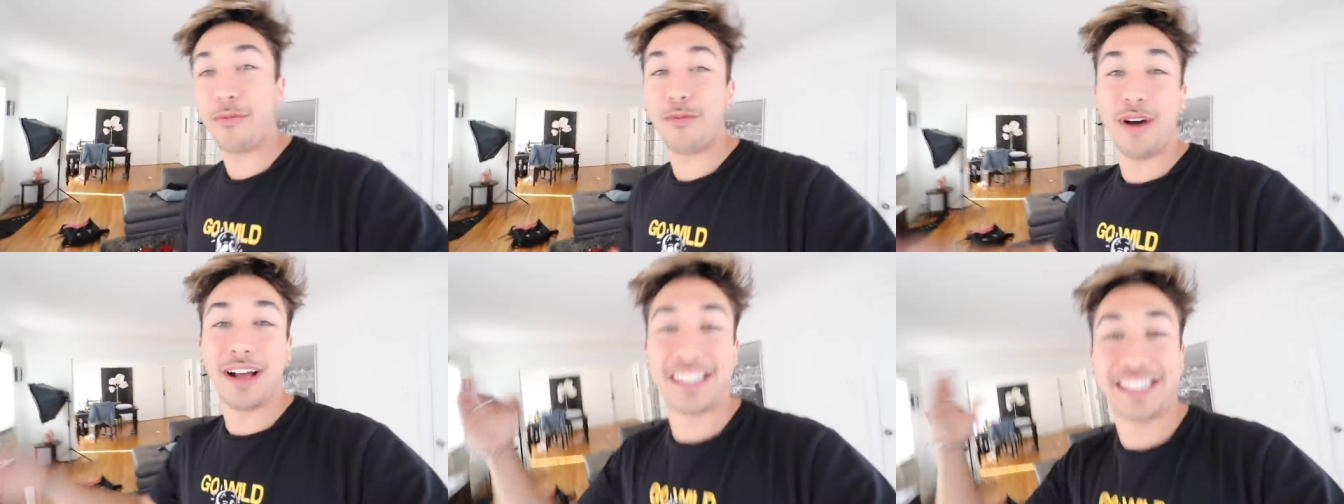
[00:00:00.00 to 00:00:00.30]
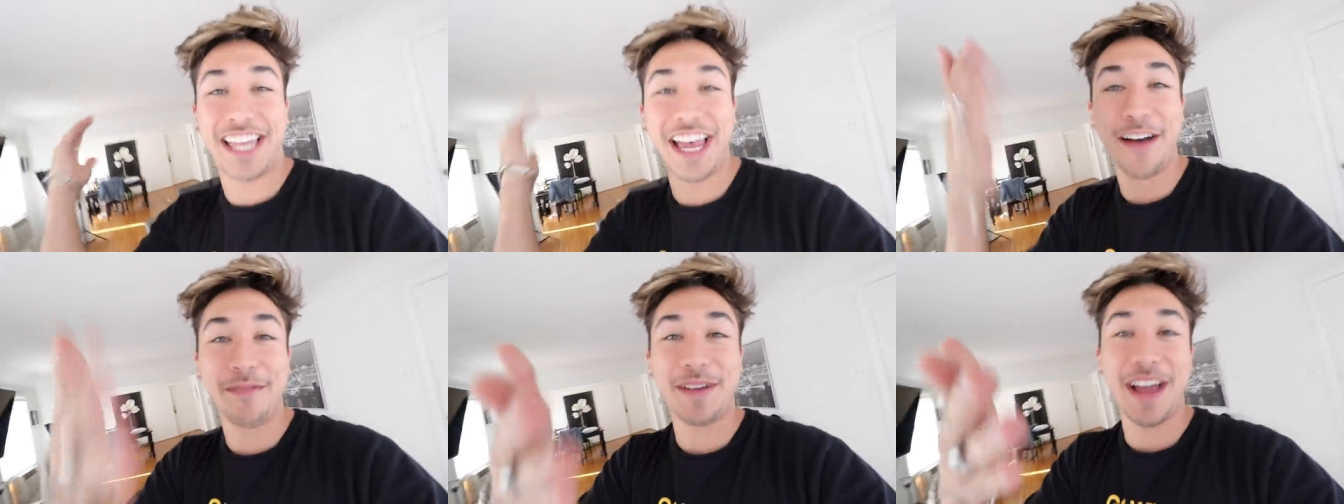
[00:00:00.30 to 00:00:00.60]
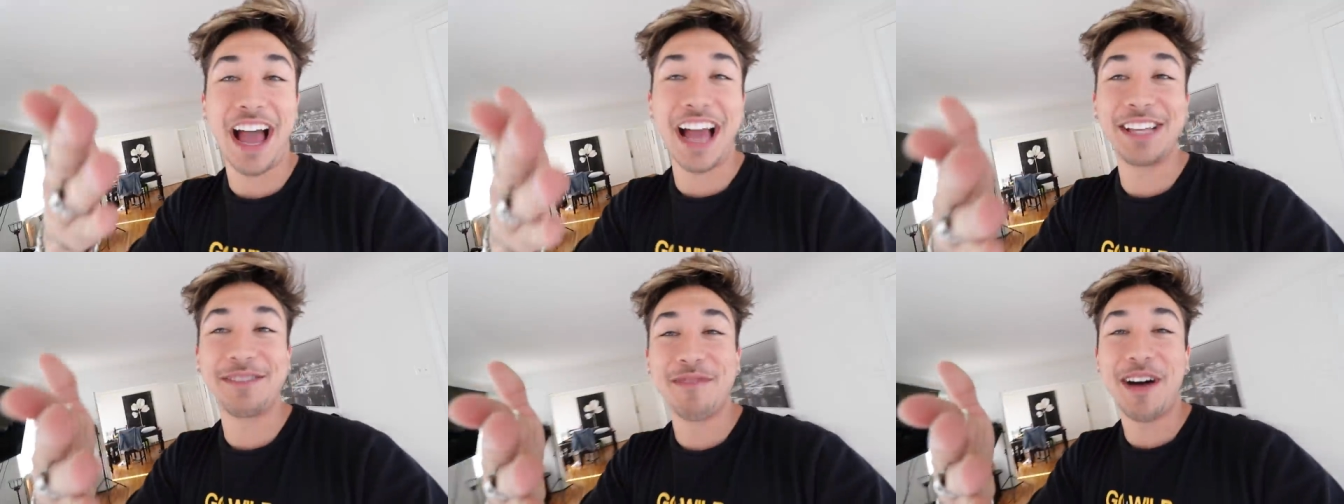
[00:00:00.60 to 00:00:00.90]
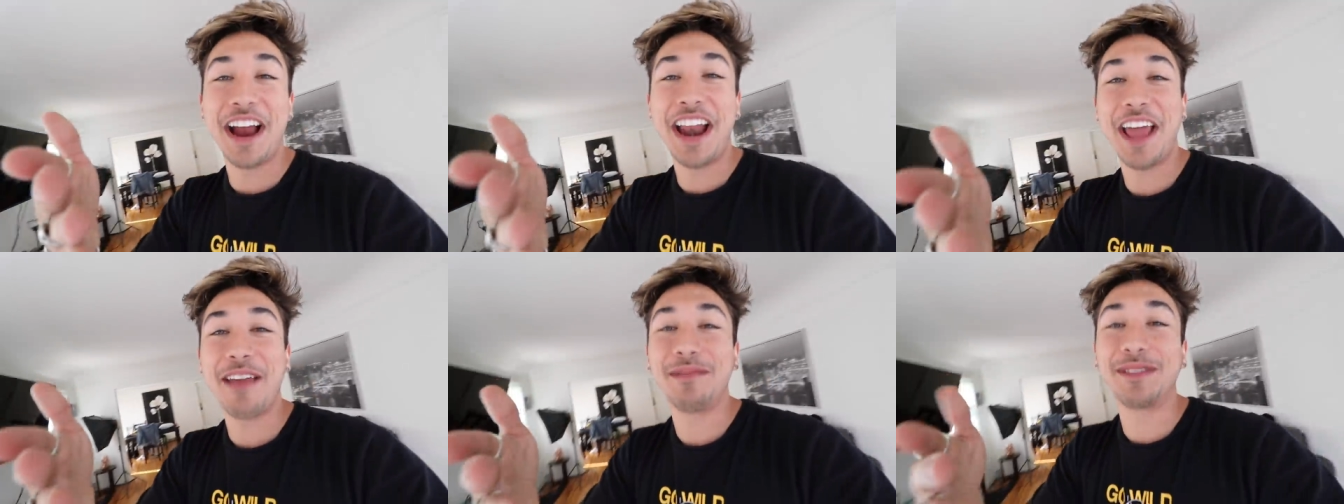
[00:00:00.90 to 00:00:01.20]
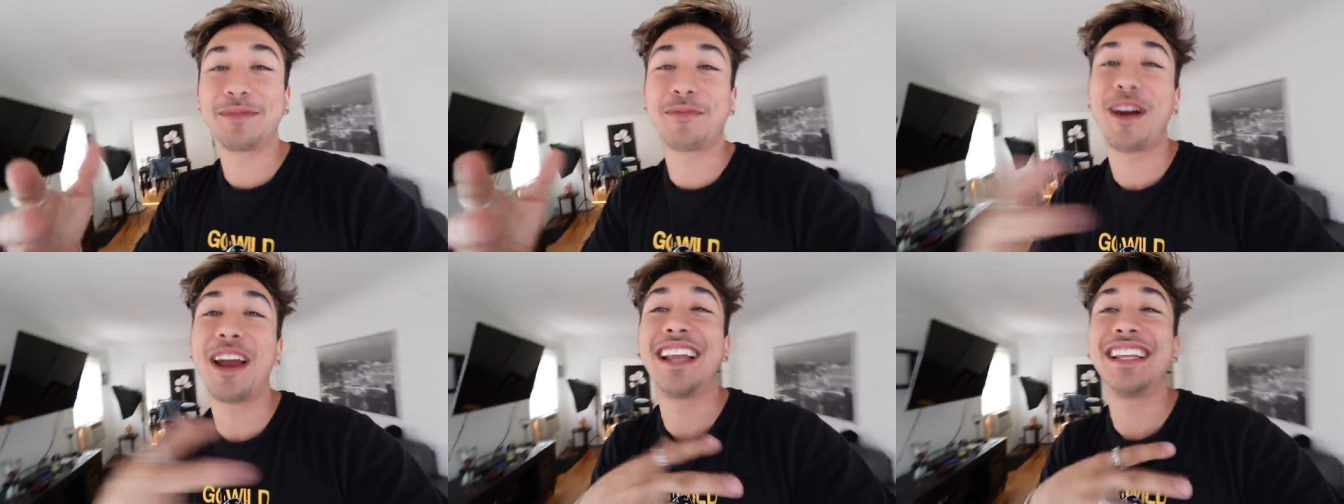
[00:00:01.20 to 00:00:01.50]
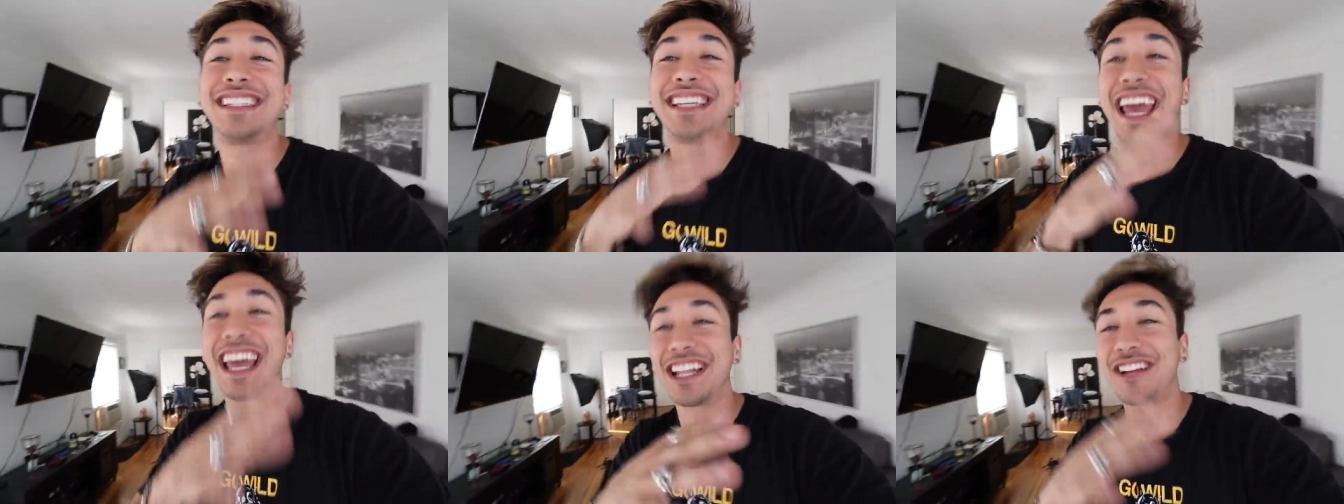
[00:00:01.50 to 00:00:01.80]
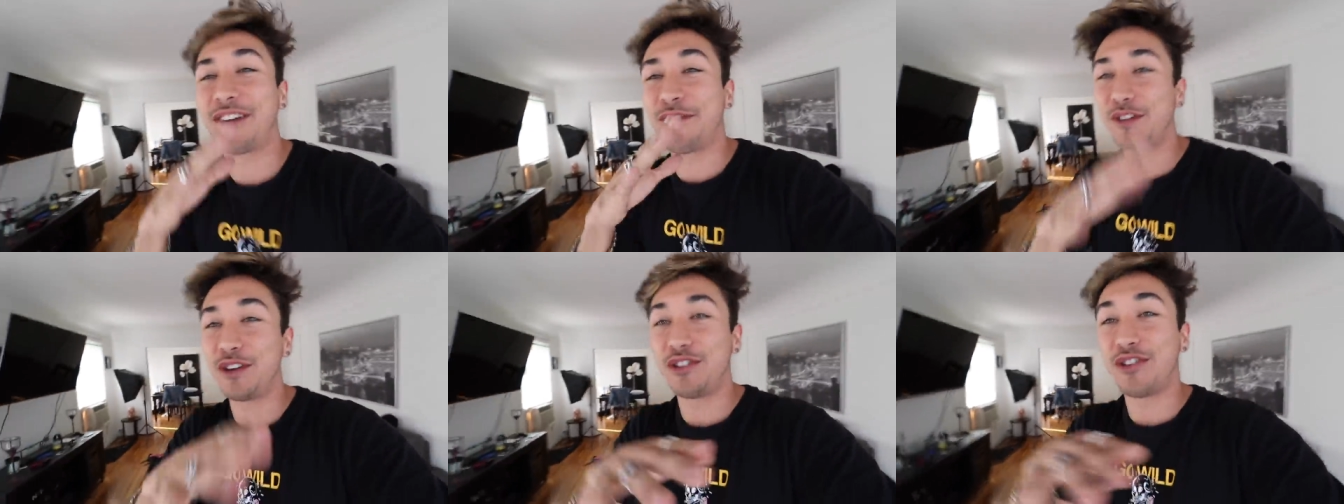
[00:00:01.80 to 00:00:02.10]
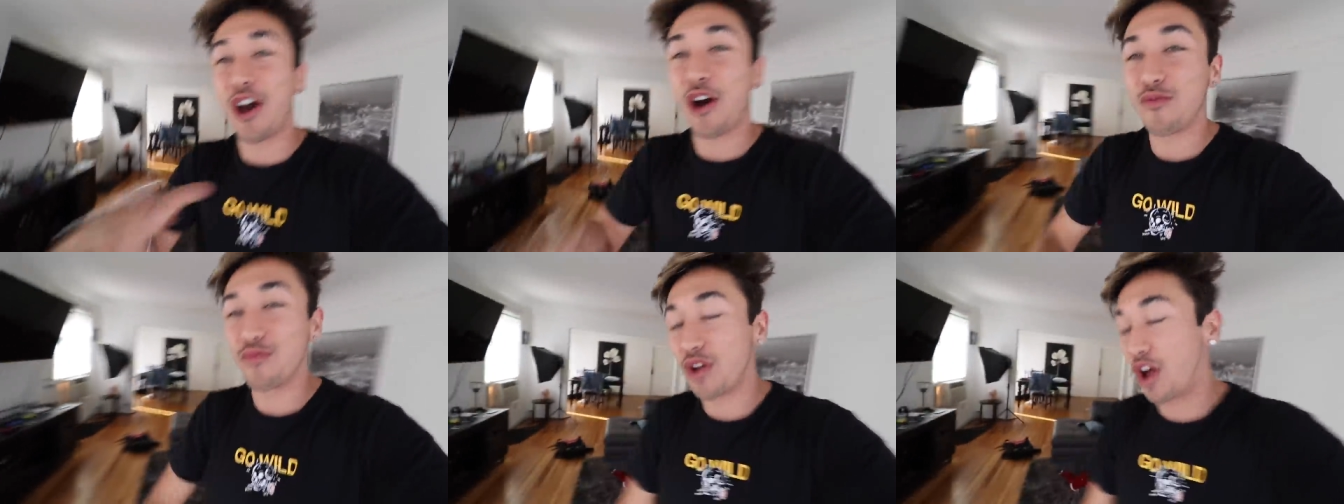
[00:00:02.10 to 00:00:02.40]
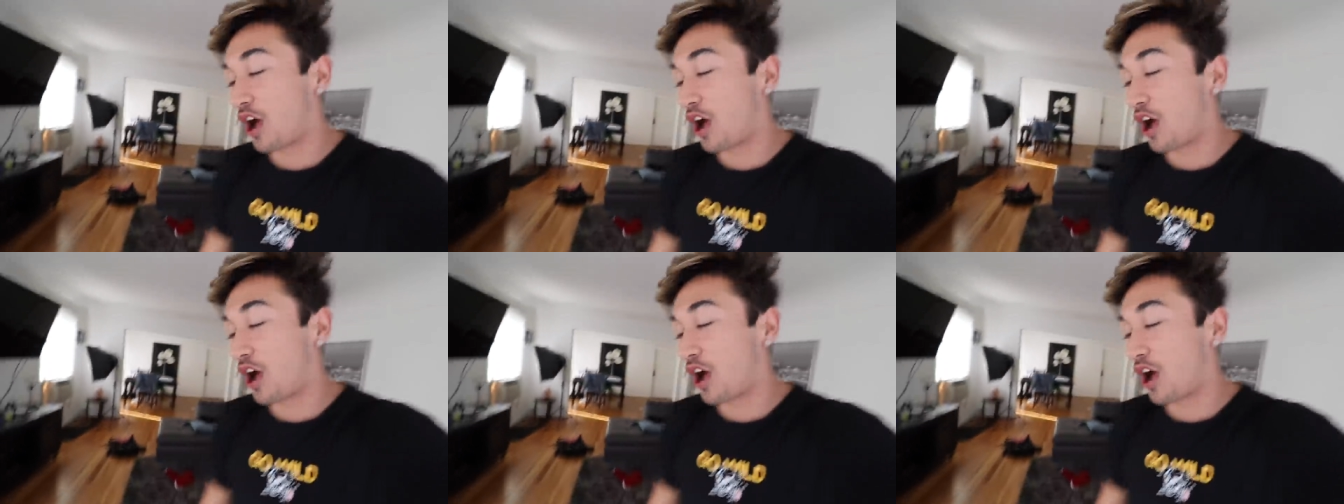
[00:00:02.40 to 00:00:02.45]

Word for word: what's up, guys? My name is Brennen Taylor. If you don't